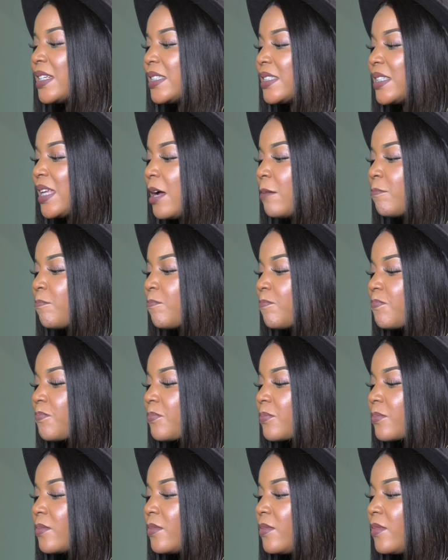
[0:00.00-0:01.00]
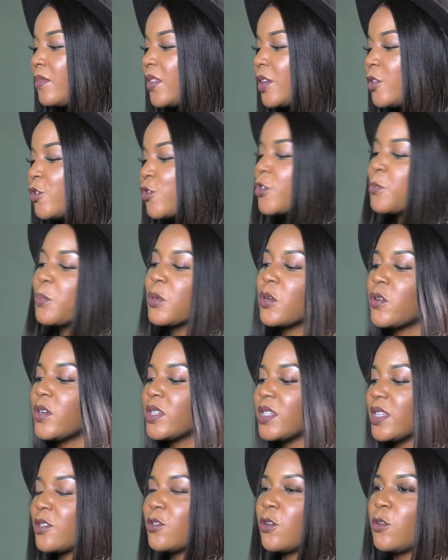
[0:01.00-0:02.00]
that just
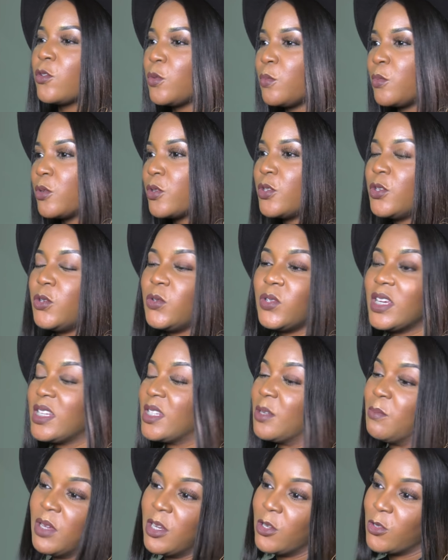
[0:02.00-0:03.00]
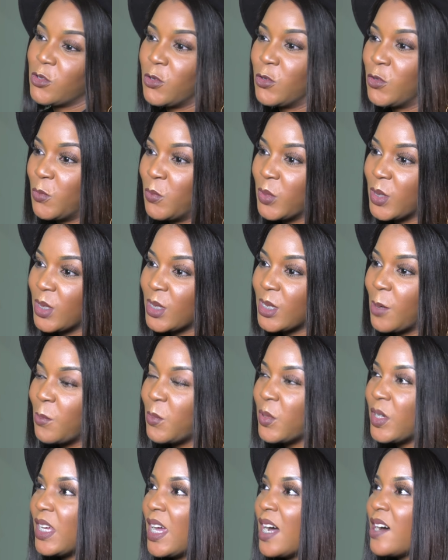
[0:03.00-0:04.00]
because it's not normal to you doesn't mean it's not normal to
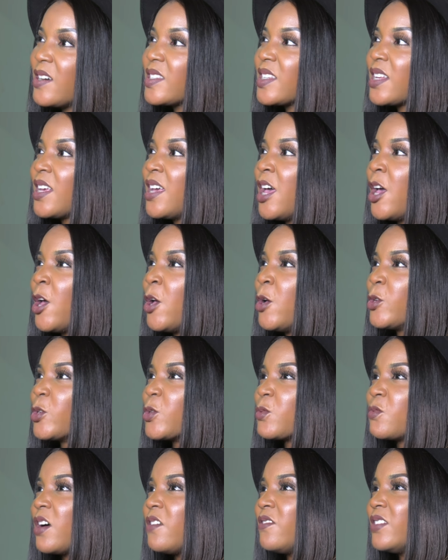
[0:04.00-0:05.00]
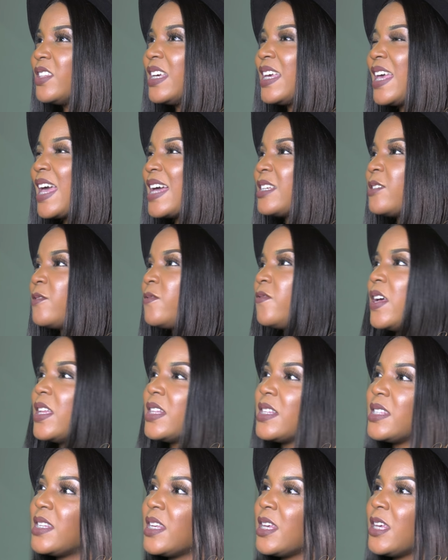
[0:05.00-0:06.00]
somebody else. So rather than get
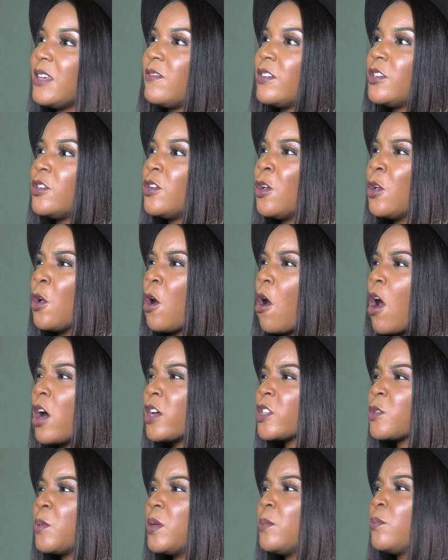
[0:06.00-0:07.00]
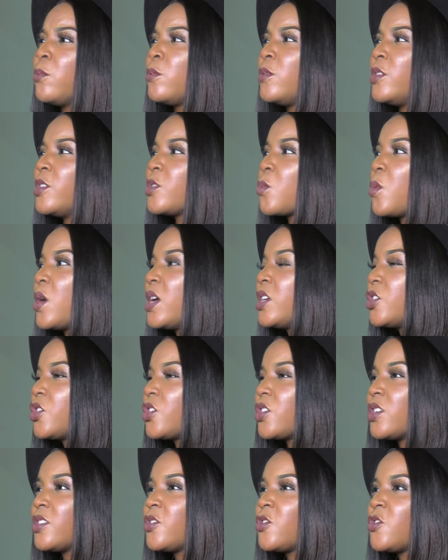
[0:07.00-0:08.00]
defensive and ask people all these
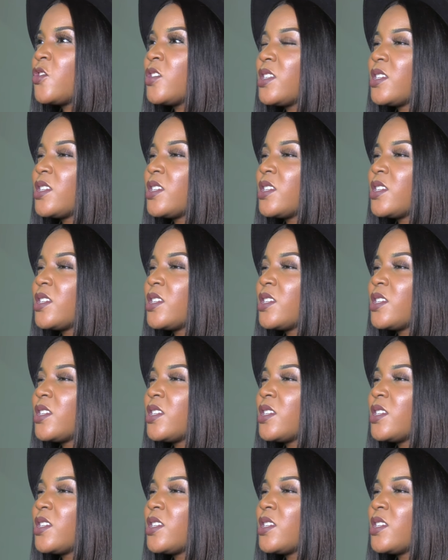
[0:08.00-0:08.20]
questions, just